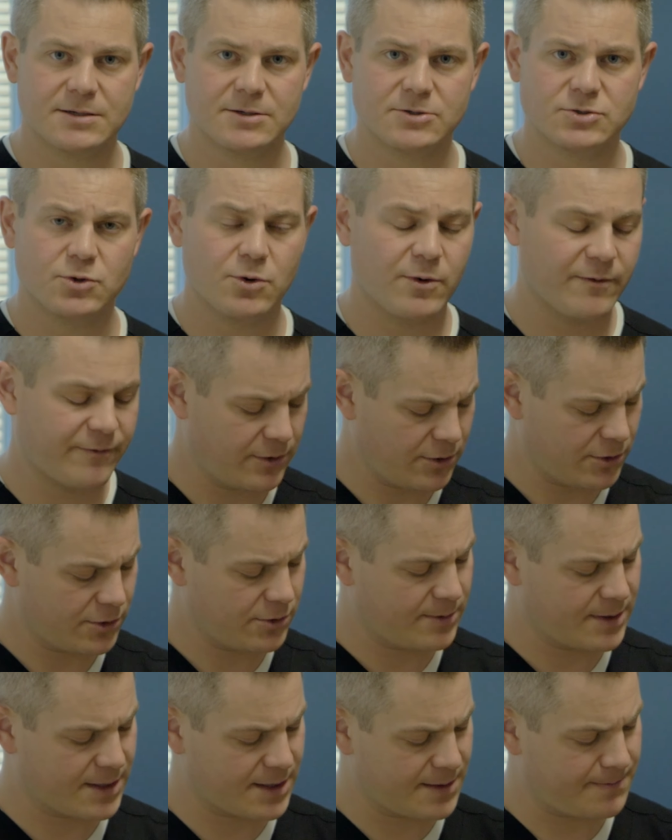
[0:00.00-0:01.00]
So if you're
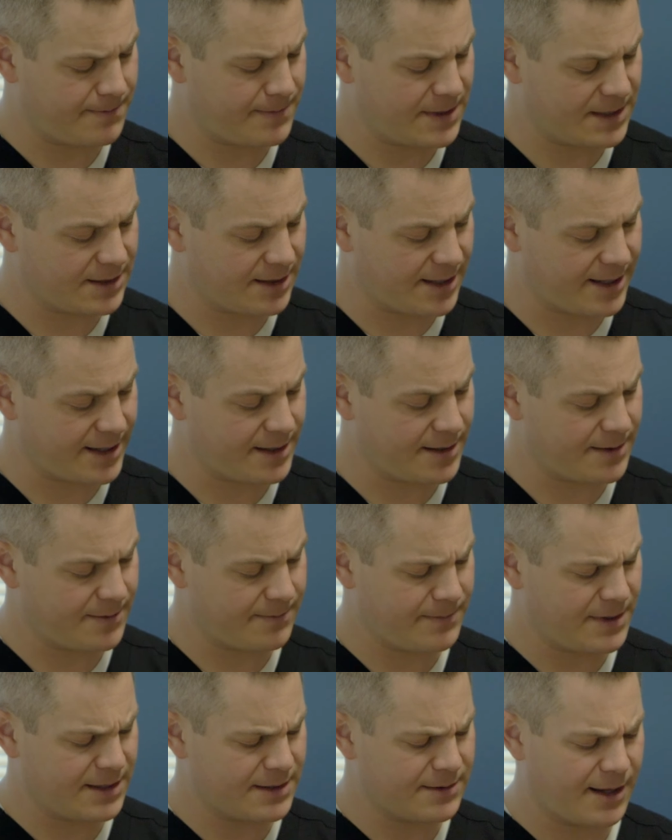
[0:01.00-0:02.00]
doing a
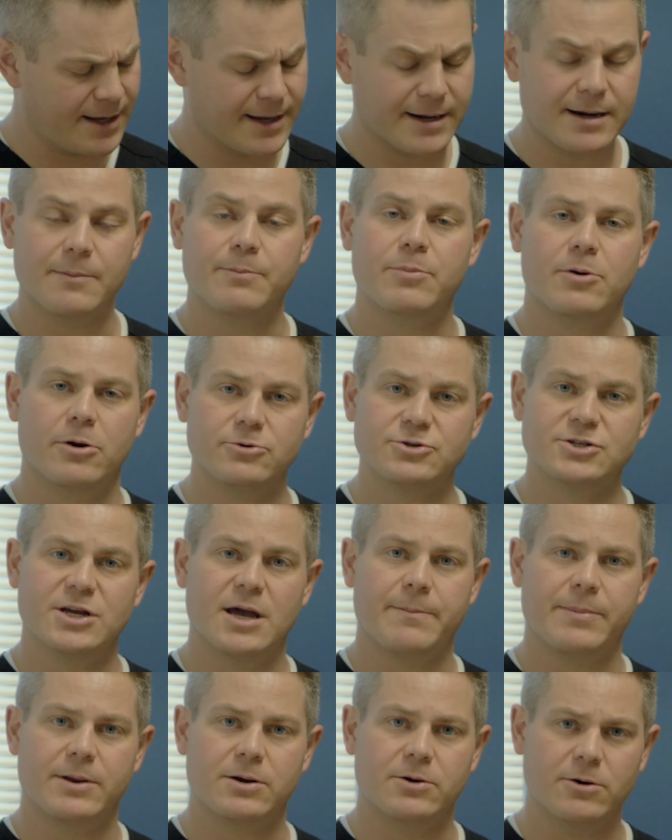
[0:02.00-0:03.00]
midline approach
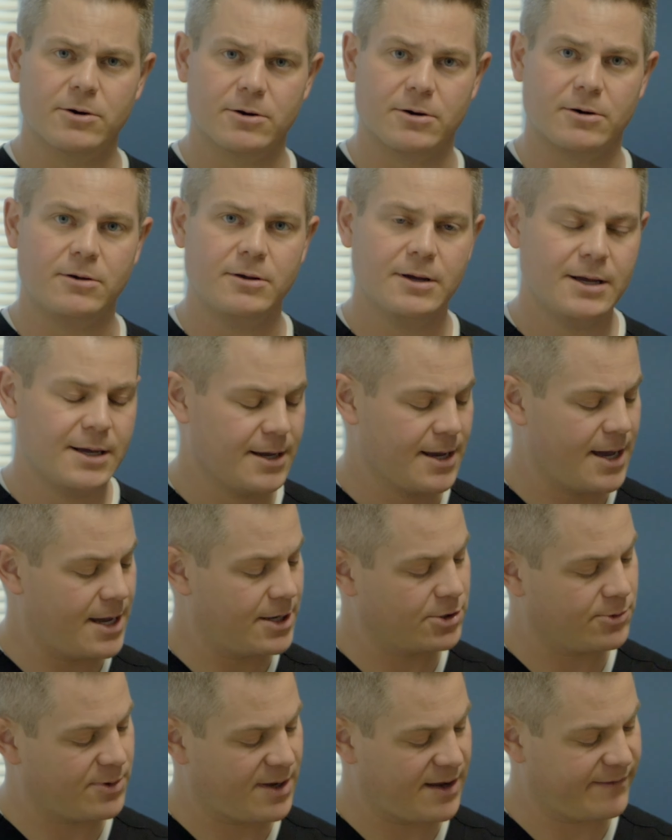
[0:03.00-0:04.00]
epidural
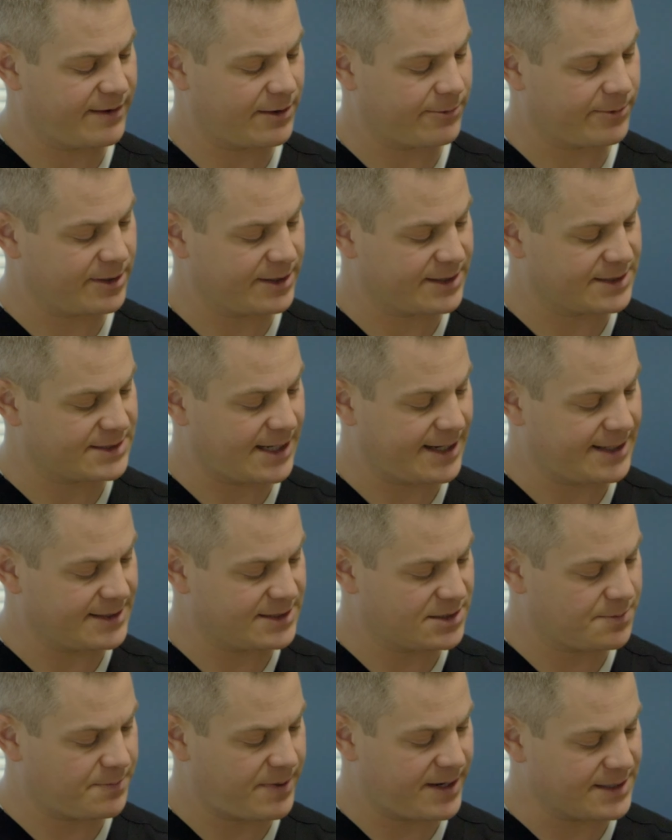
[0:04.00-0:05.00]
and you have a really tight
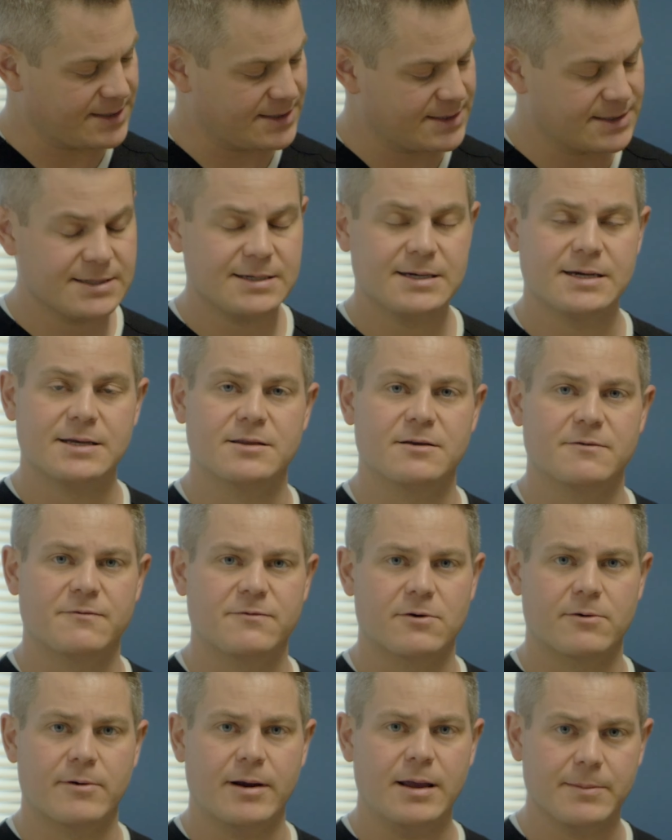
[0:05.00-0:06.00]
space in the
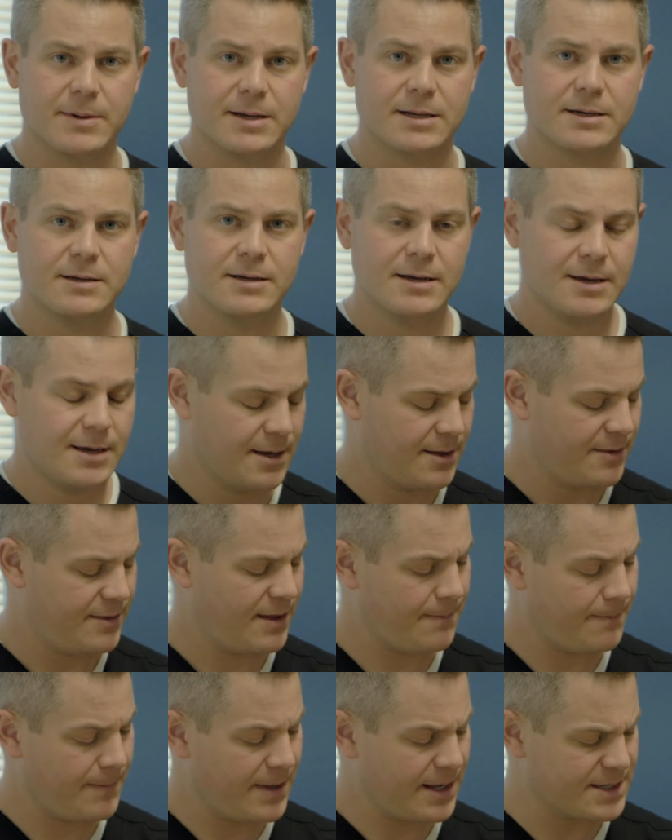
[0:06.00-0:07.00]
foramen,
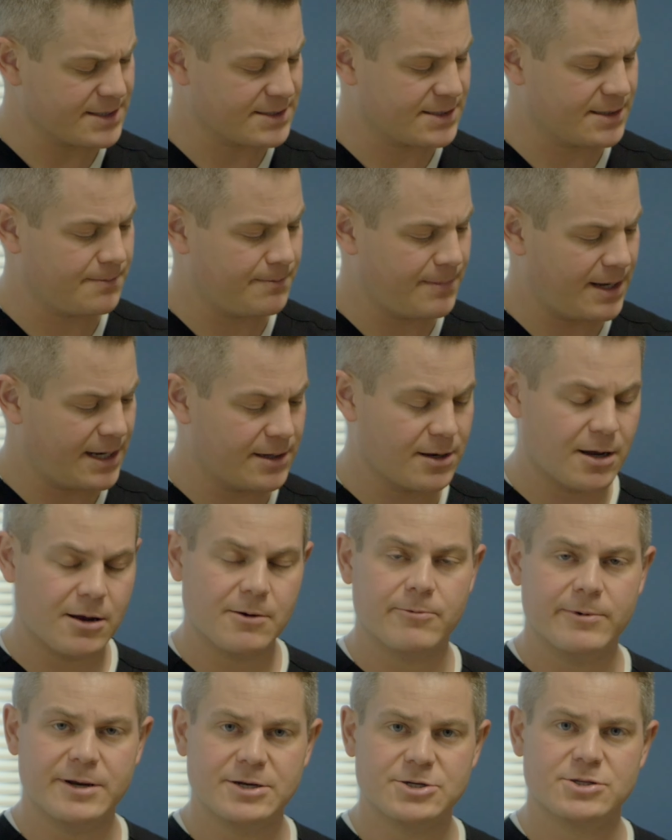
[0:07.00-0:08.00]
that medicine may
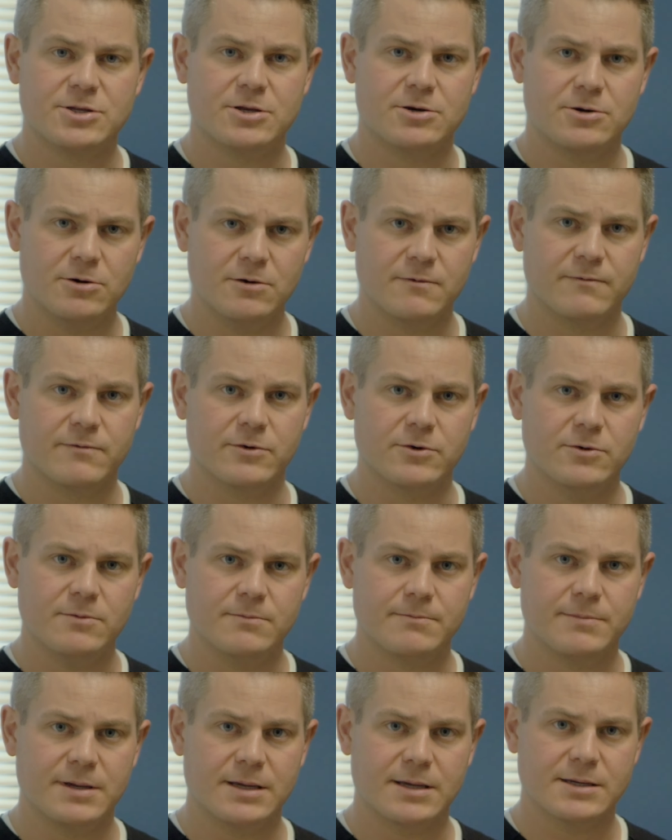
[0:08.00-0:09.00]
not reach the nerve root
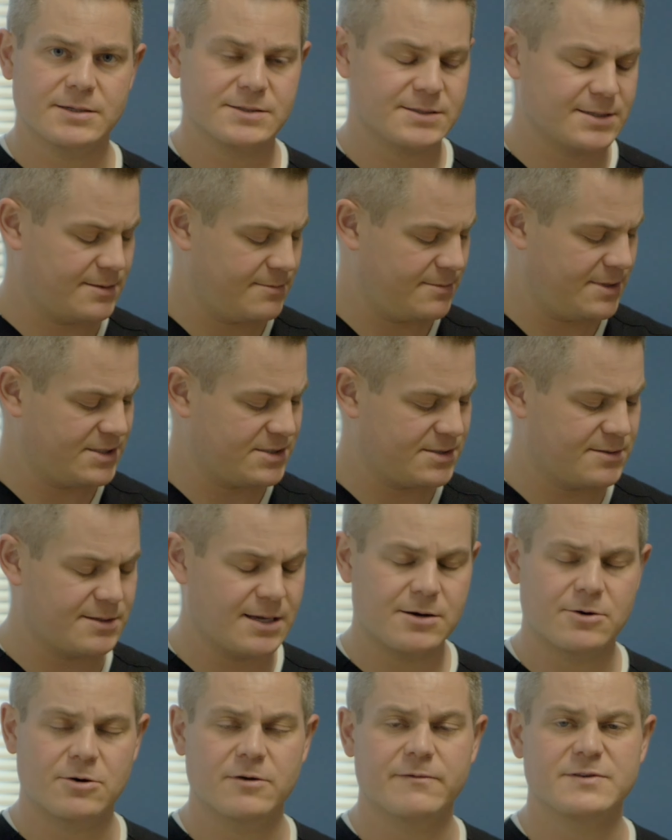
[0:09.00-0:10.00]
because
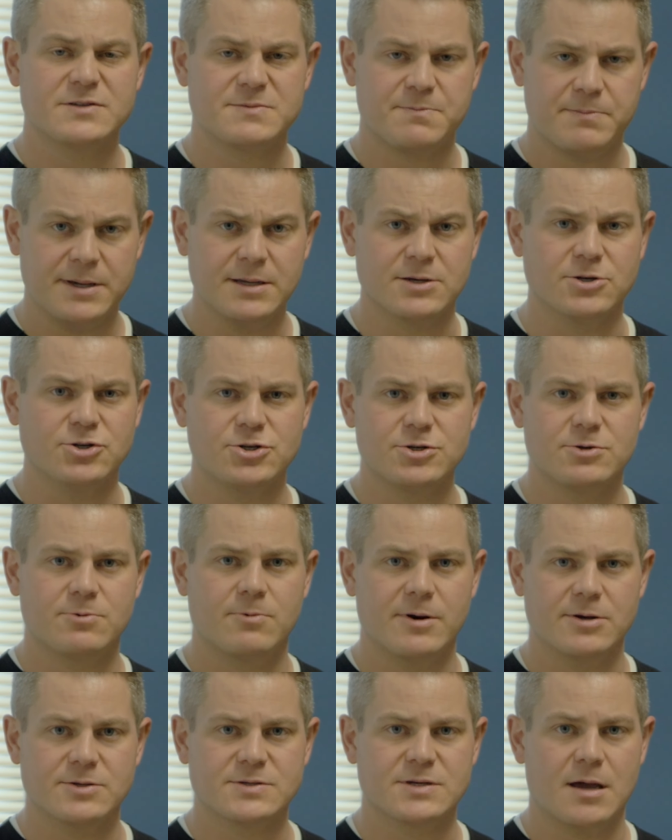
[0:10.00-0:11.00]
that nerve is pinched
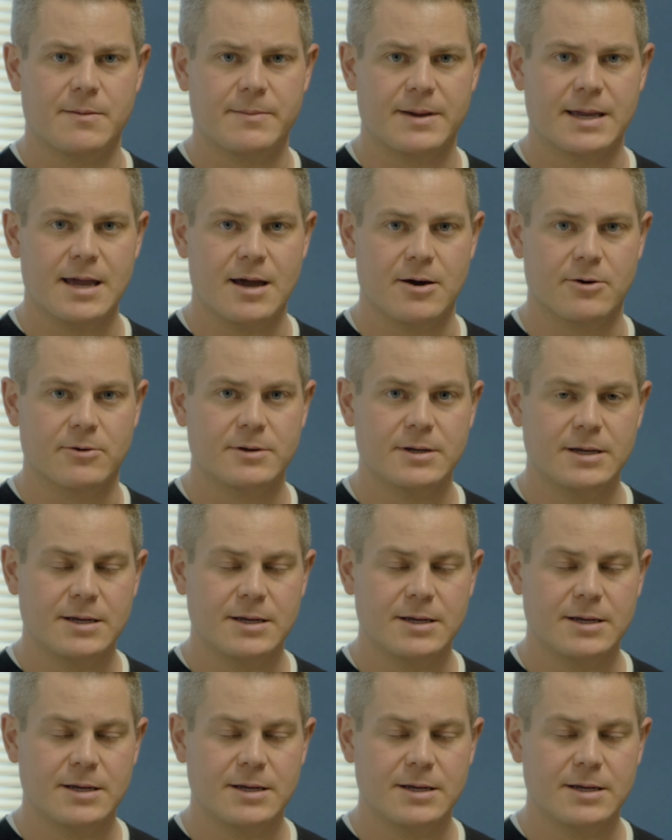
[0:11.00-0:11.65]
where it's coming out.